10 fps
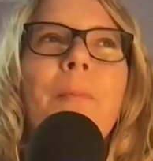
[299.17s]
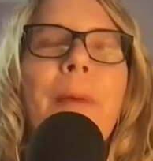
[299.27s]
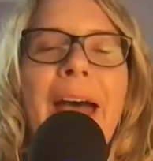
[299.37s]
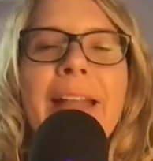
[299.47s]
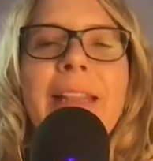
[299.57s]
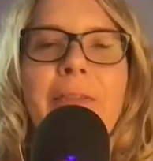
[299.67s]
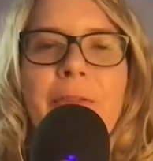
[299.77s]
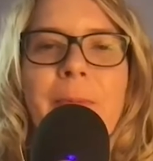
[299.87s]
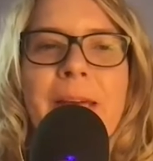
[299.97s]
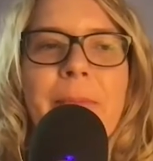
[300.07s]
badly
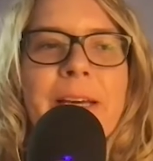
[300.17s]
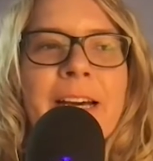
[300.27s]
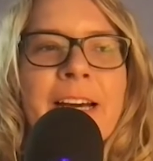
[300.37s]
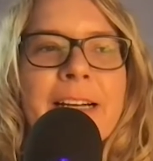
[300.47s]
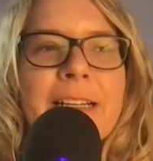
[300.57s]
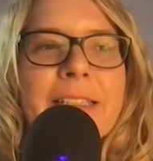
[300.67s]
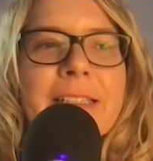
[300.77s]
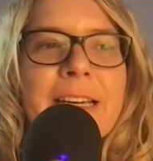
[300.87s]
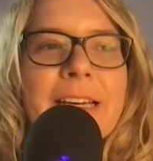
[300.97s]
for me, because